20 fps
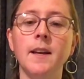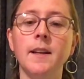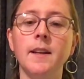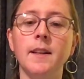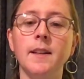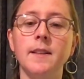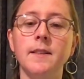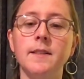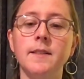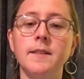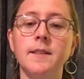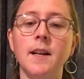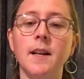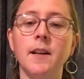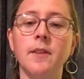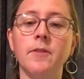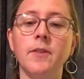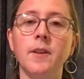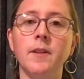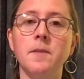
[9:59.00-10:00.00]
Instead
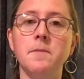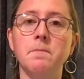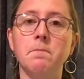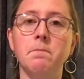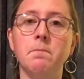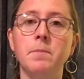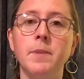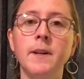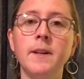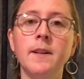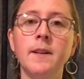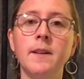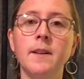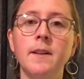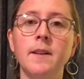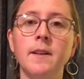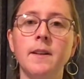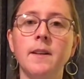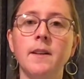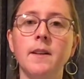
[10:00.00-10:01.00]
of b,
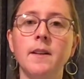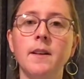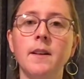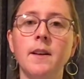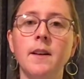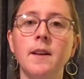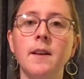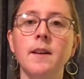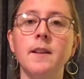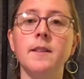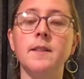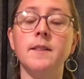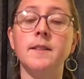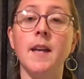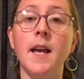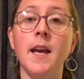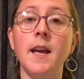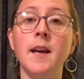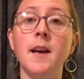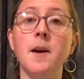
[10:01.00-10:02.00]

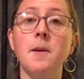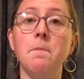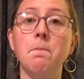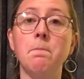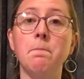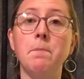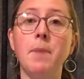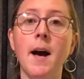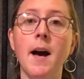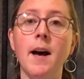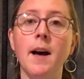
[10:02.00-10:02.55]
say p.